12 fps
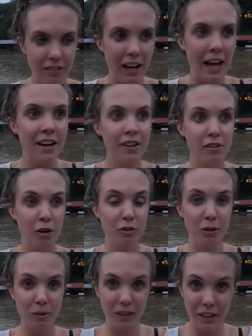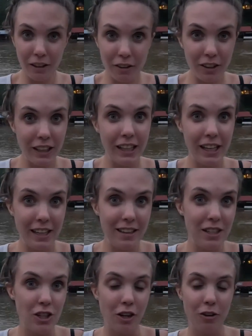and it is also literally in the
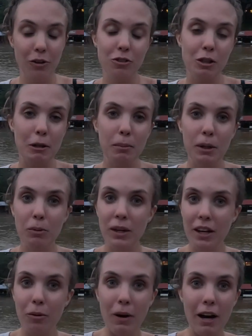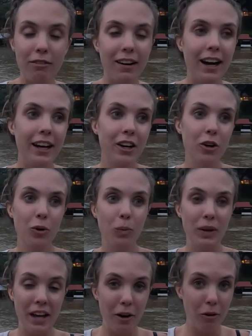jungle, so you'll be without Wi-Fi,
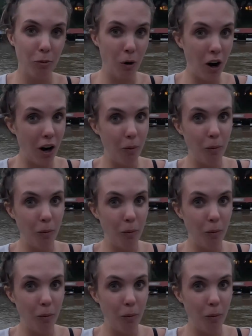without hot